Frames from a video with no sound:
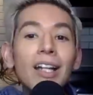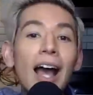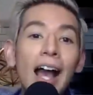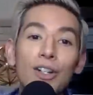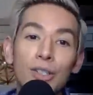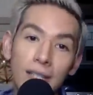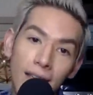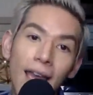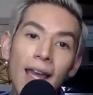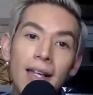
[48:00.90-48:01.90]
not actually the
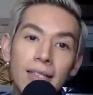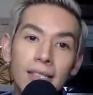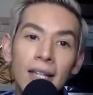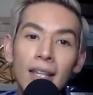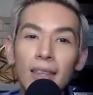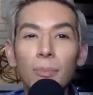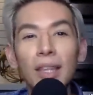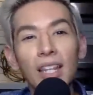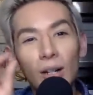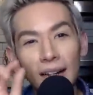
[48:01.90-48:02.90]
case.
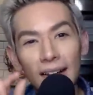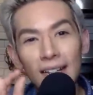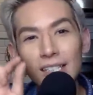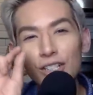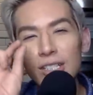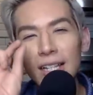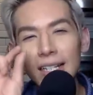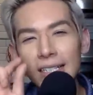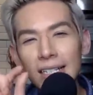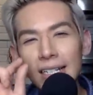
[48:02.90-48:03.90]
But there is just like a
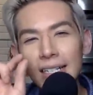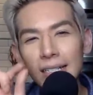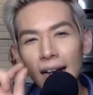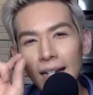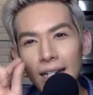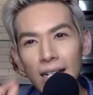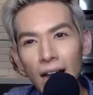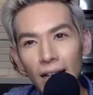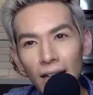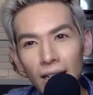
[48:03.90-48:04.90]
teeny tiny
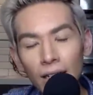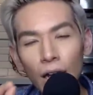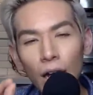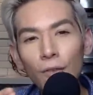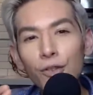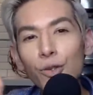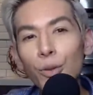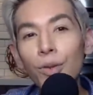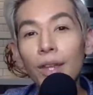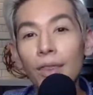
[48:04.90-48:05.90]
nugget of
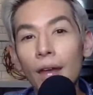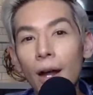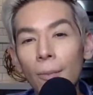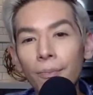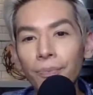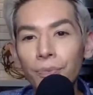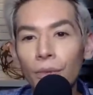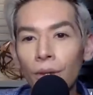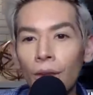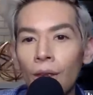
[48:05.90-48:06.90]
truth in there.
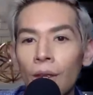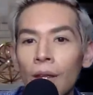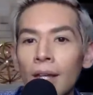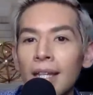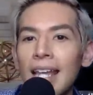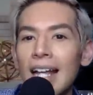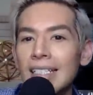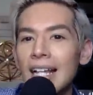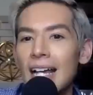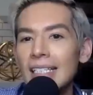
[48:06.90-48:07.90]
Yes,
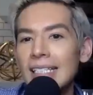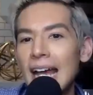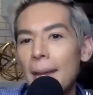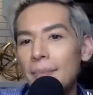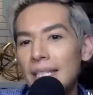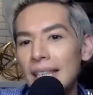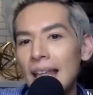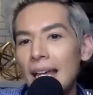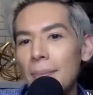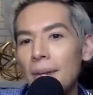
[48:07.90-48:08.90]
guys, tap the
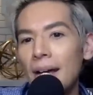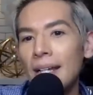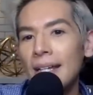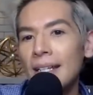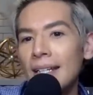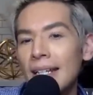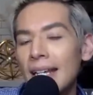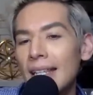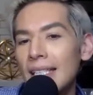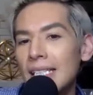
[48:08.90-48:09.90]
like button,
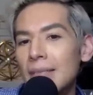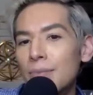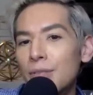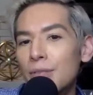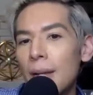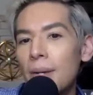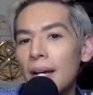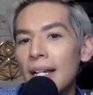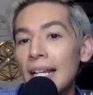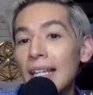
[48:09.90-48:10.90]
hit the subscribe
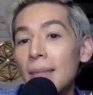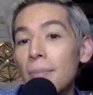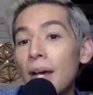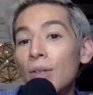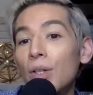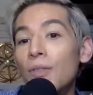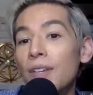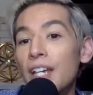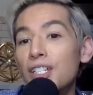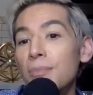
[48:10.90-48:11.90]
button, hit the bell
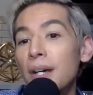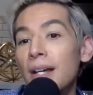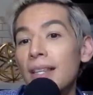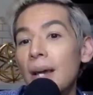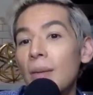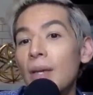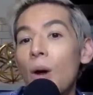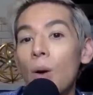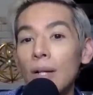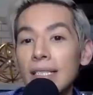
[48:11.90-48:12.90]
notification button. That way you
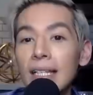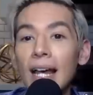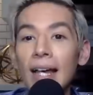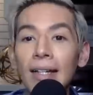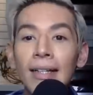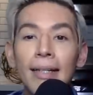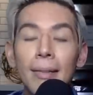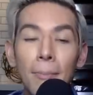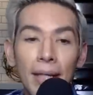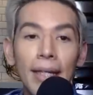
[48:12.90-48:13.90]
always get
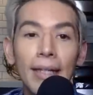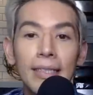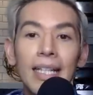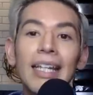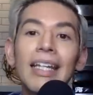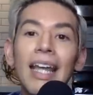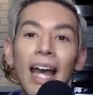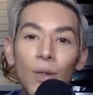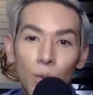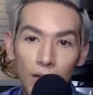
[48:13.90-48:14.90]
pinged. King
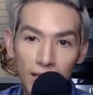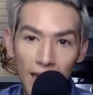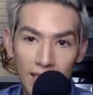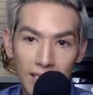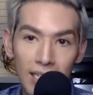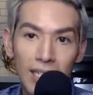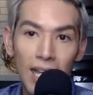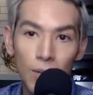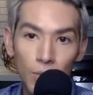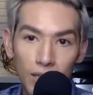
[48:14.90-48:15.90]
Edward. Yes, King
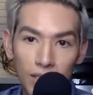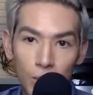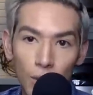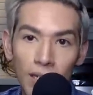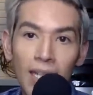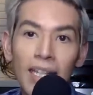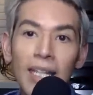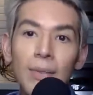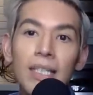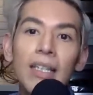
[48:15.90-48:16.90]
Edward is the one. He
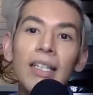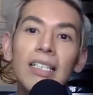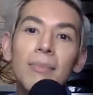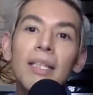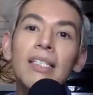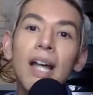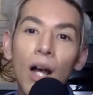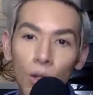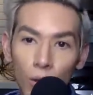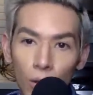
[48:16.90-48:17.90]
was Elizabeth's
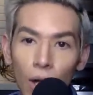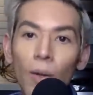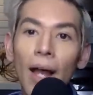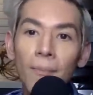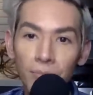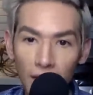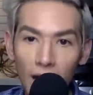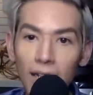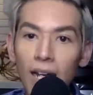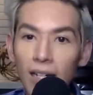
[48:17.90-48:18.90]
uncle. Okay, got
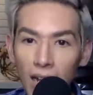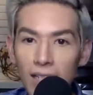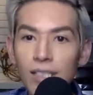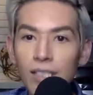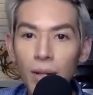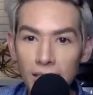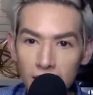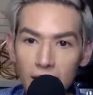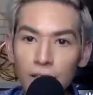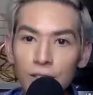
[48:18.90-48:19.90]
it. So you guys
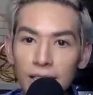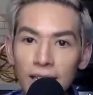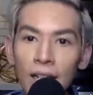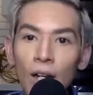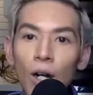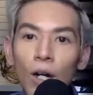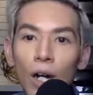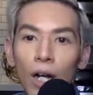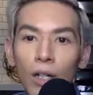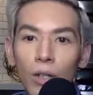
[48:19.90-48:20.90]
understand. Her
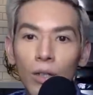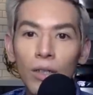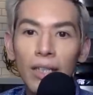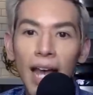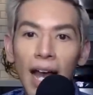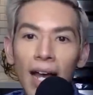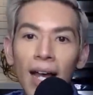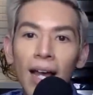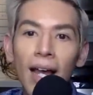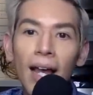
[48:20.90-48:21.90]
uncle, yeah,
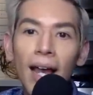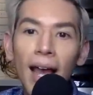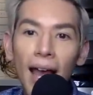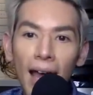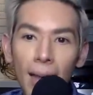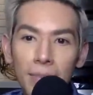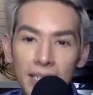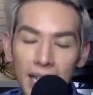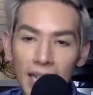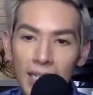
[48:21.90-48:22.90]

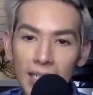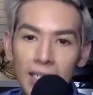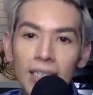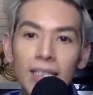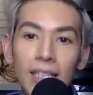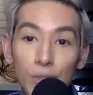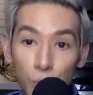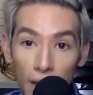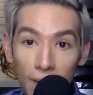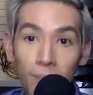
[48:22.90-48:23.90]
abdicated. That's
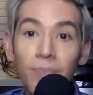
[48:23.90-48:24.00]
right.